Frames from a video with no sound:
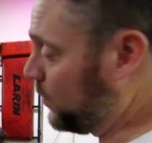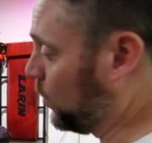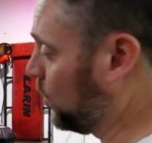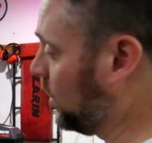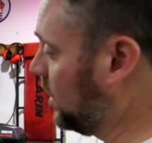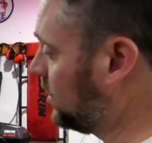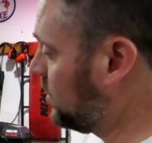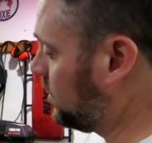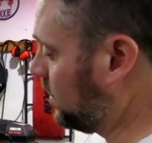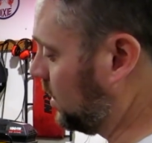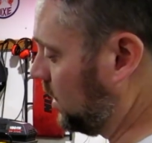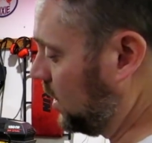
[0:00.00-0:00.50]
We're
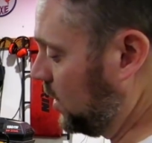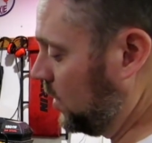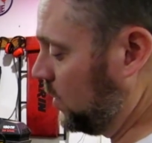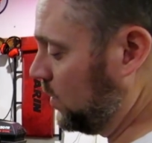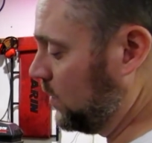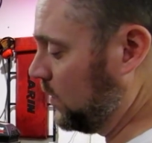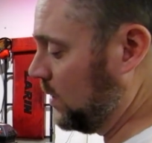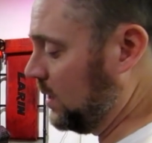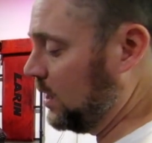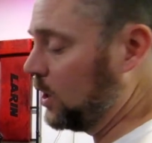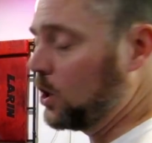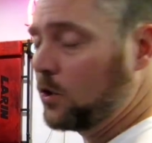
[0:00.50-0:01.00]
also going to
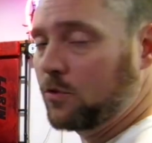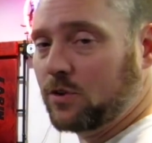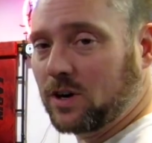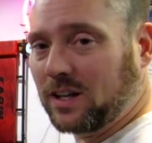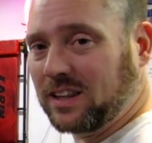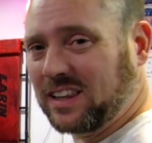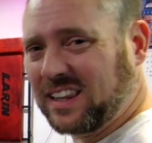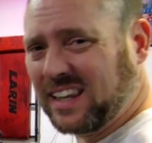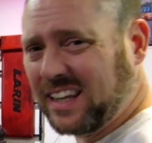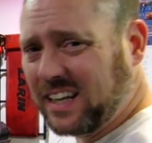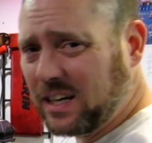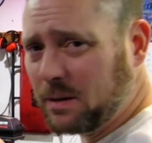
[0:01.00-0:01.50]
go over
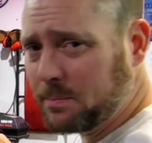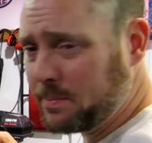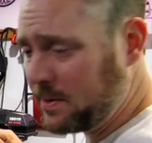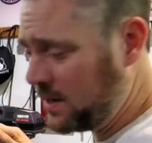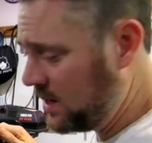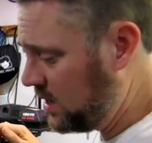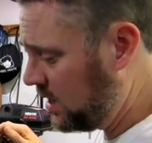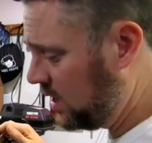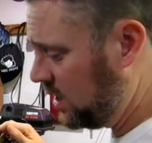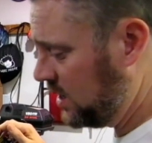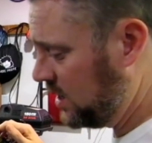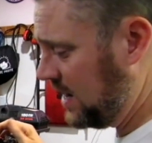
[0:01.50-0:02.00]
a little
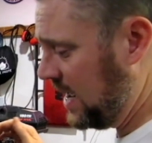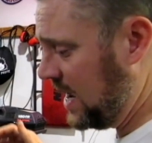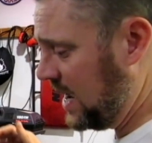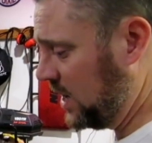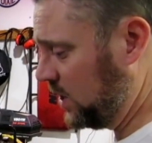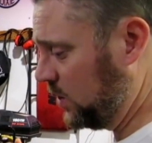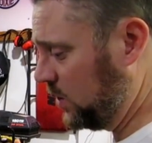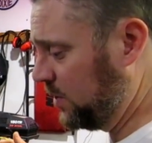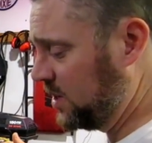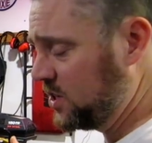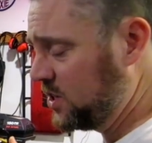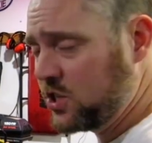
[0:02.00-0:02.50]
bit on how
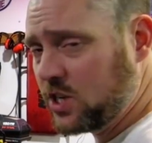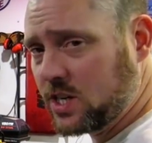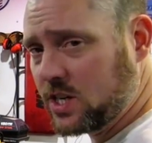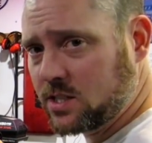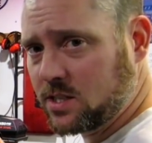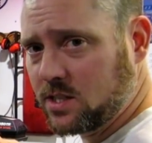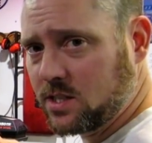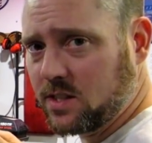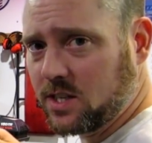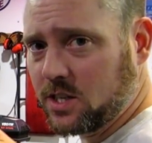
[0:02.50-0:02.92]
to adjust it,